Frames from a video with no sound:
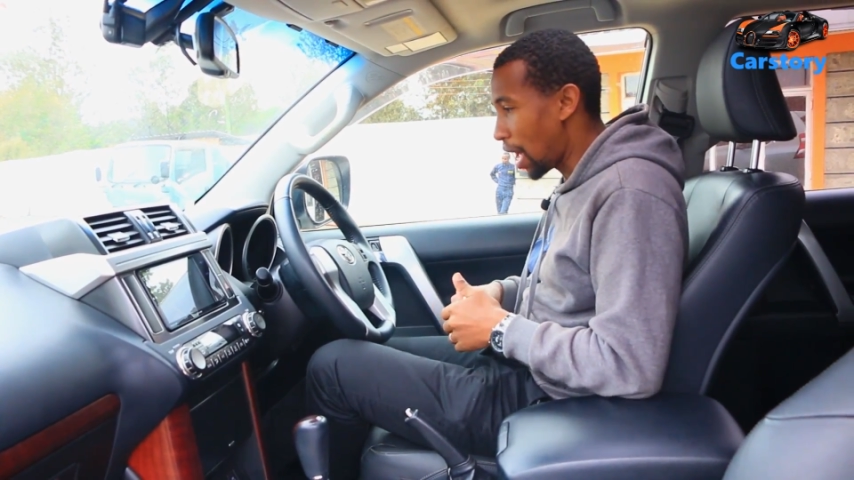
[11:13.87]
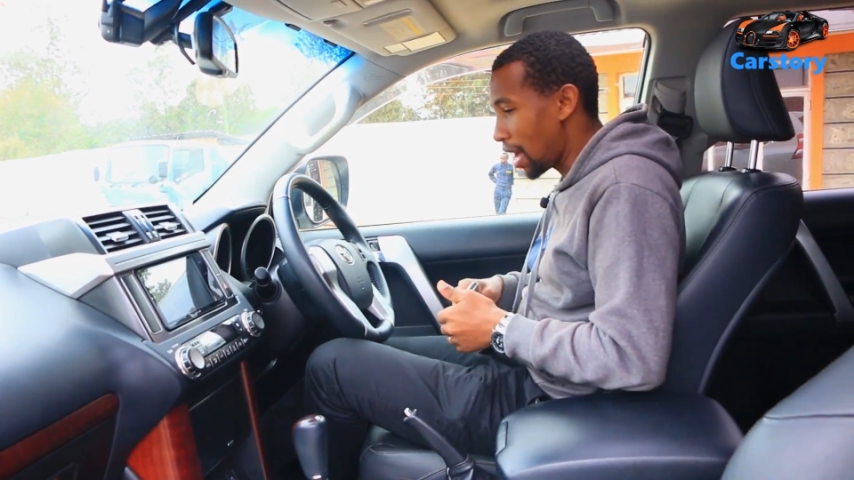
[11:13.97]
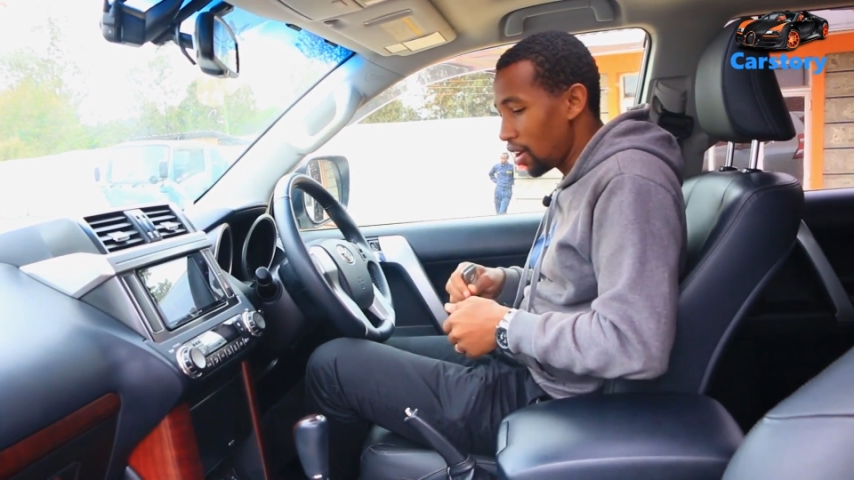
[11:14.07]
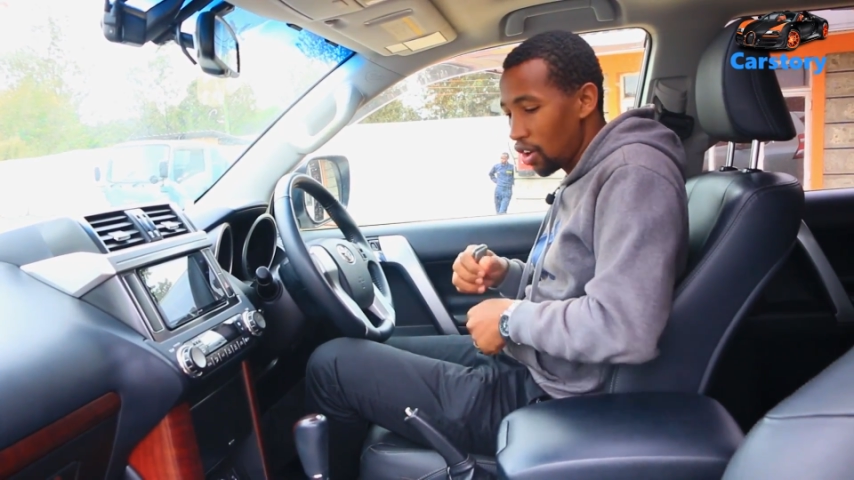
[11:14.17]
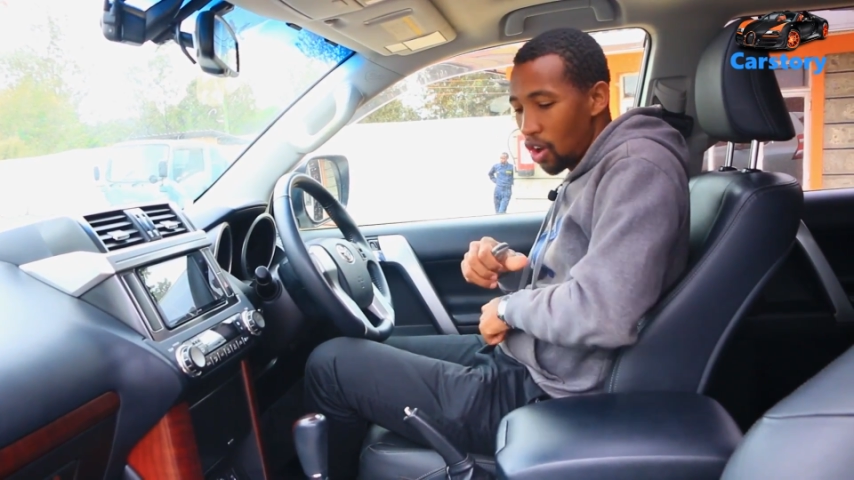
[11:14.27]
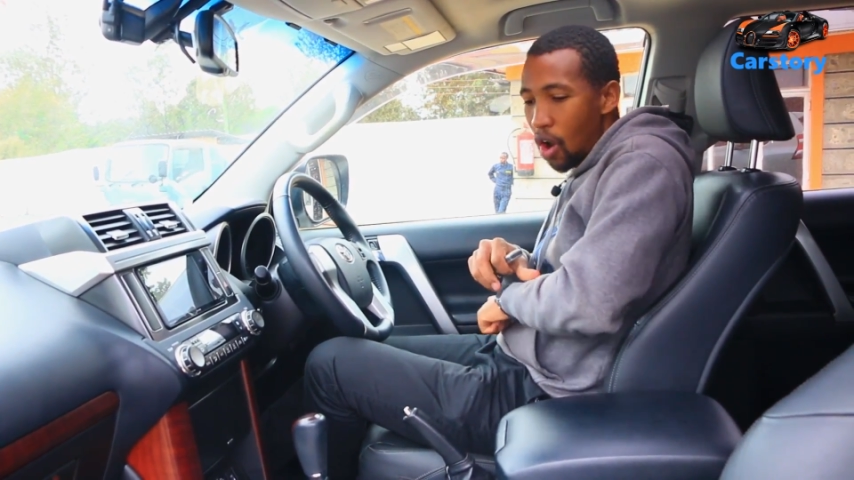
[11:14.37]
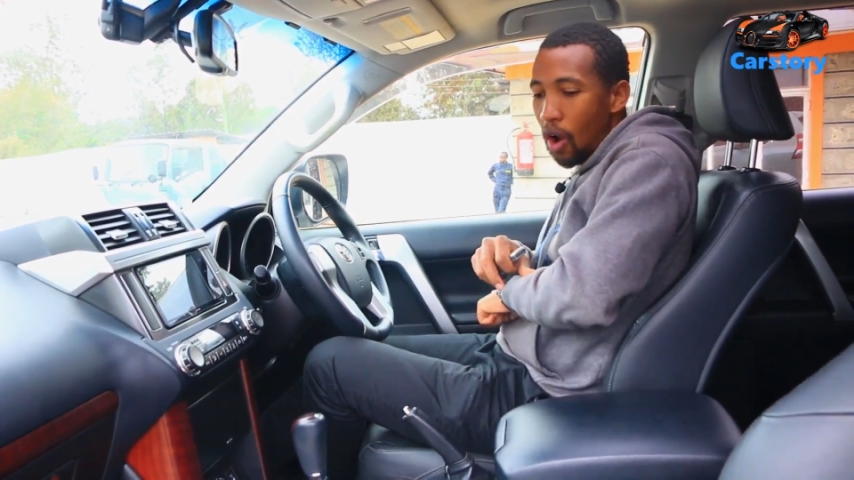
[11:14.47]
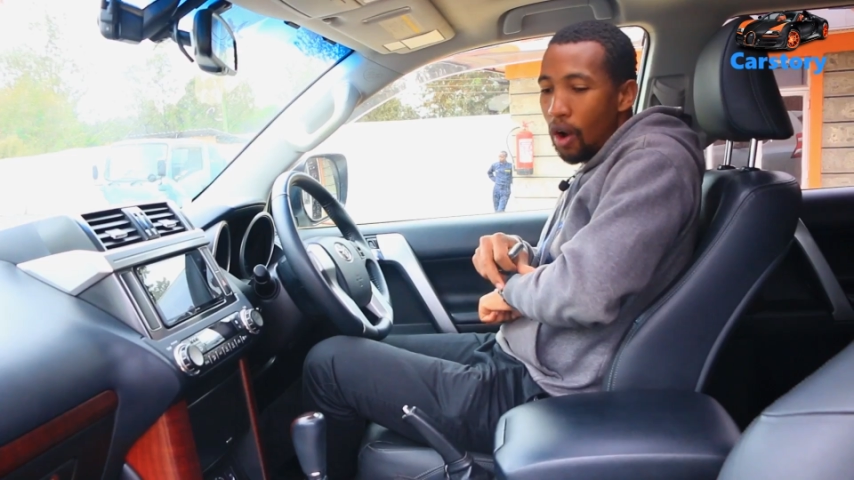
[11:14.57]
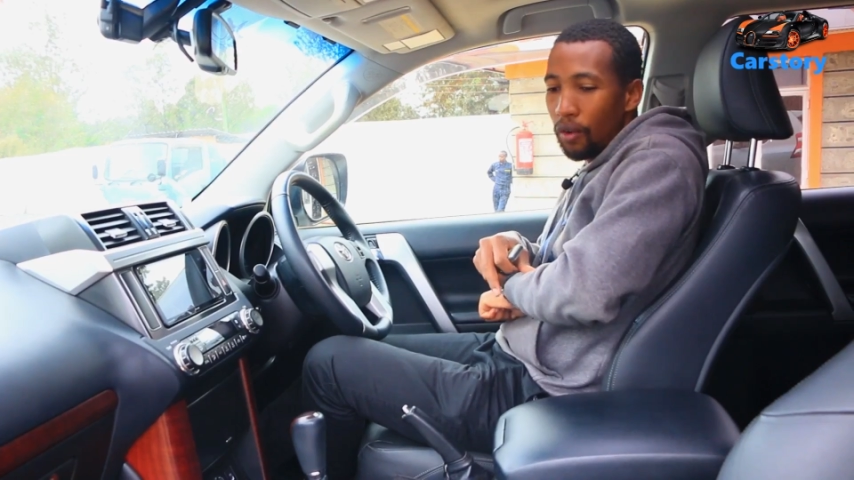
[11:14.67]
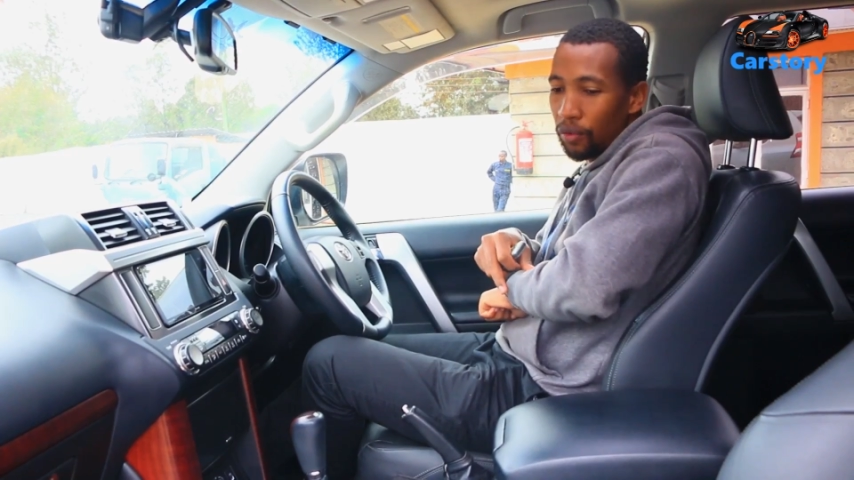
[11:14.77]
an
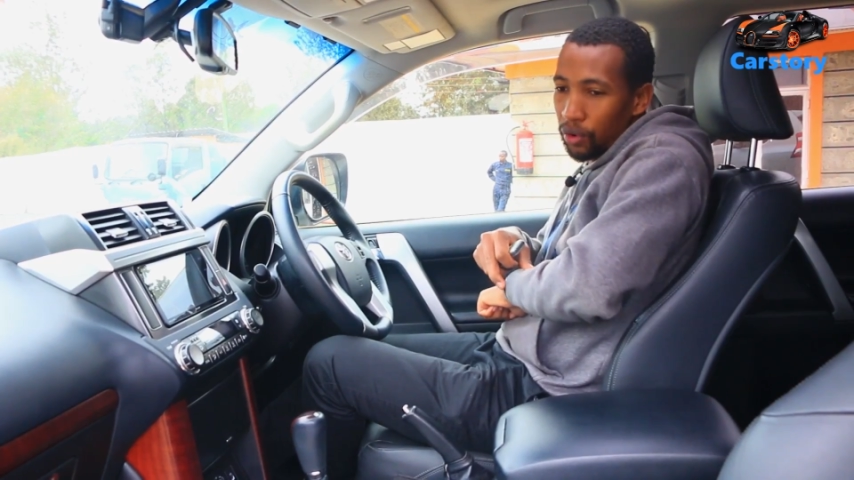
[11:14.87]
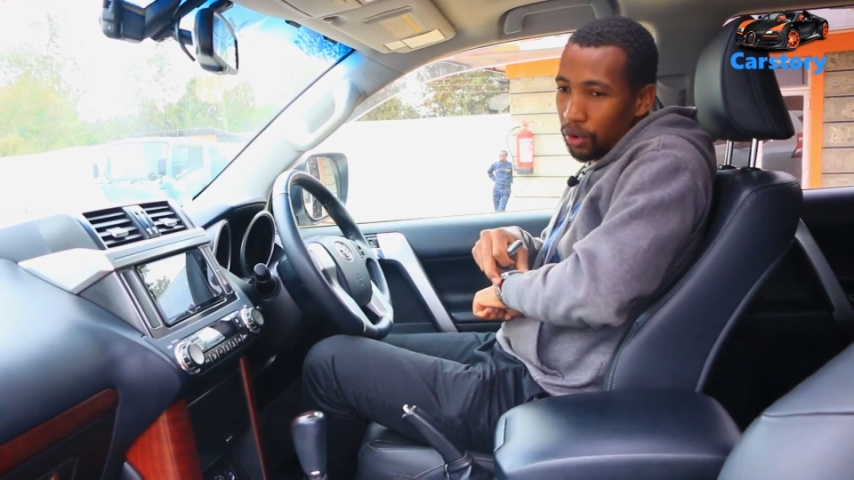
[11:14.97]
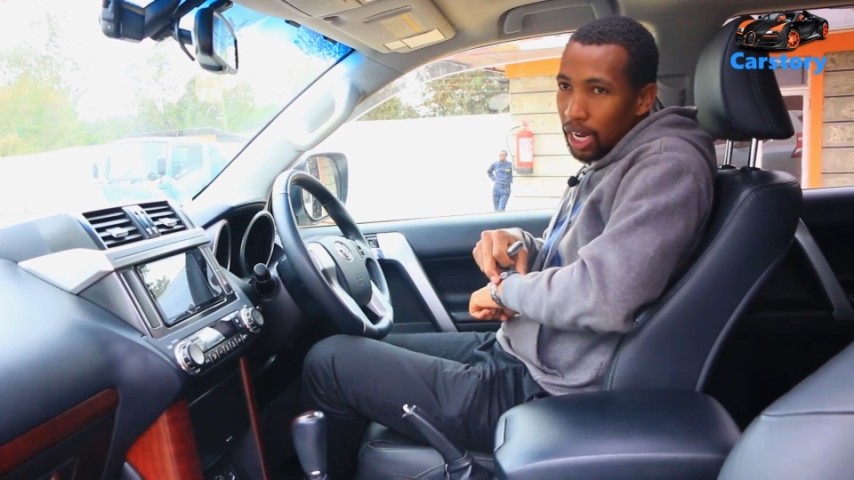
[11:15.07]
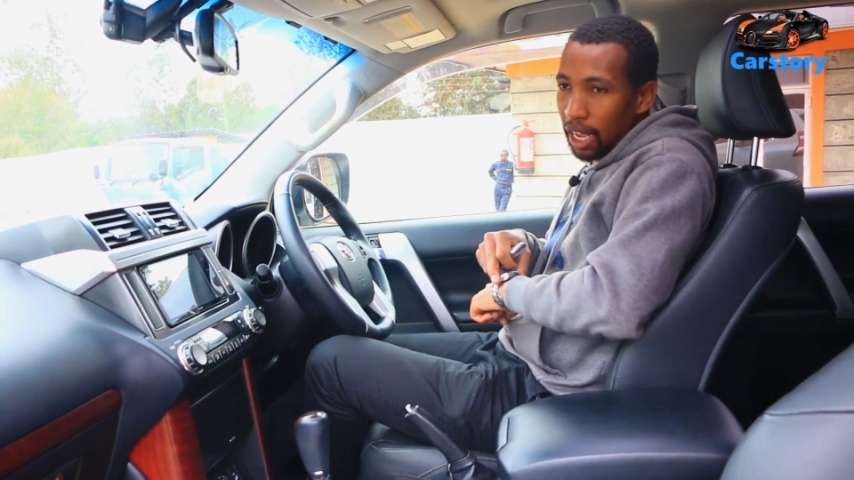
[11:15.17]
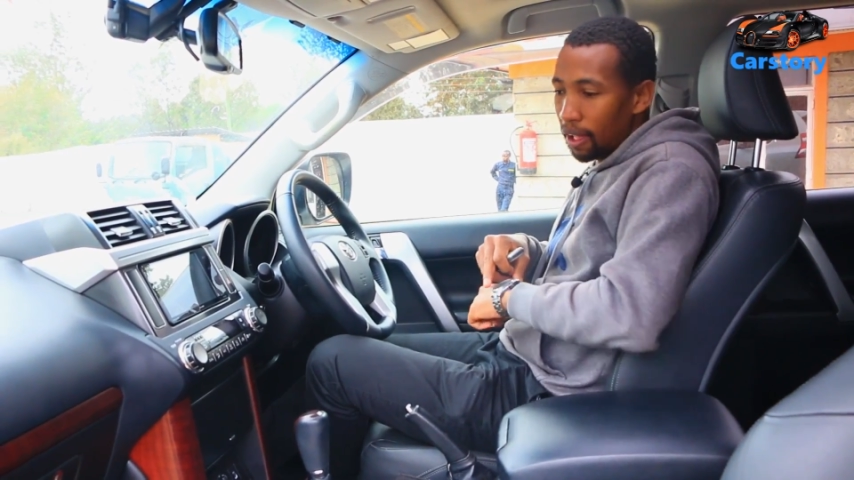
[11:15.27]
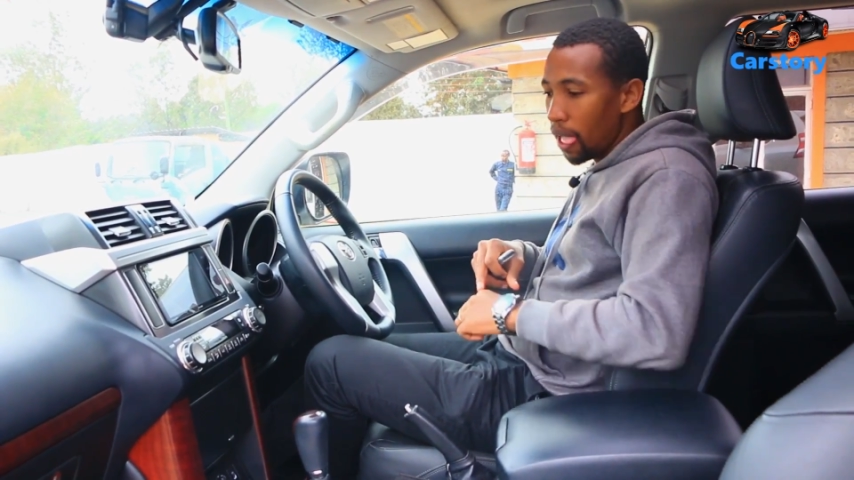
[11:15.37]
off-roader.